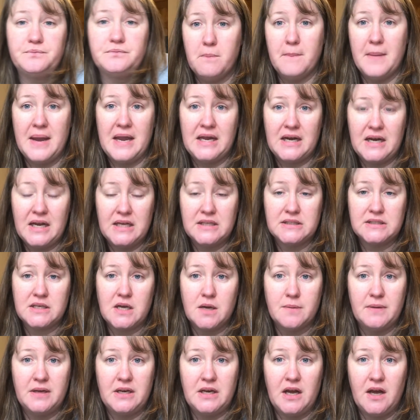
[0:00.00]
Mandates
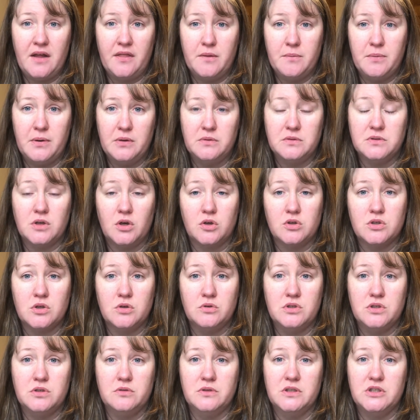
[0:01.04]
coming down the post
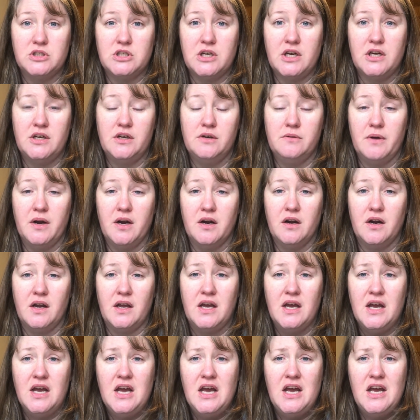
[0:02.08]
also due in
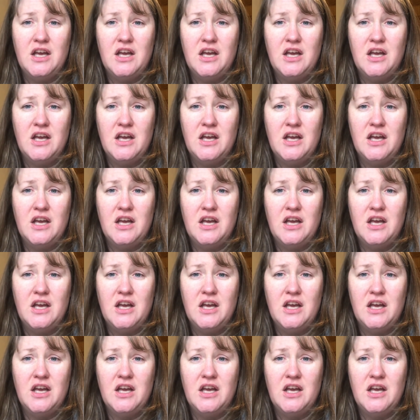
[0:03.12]
January.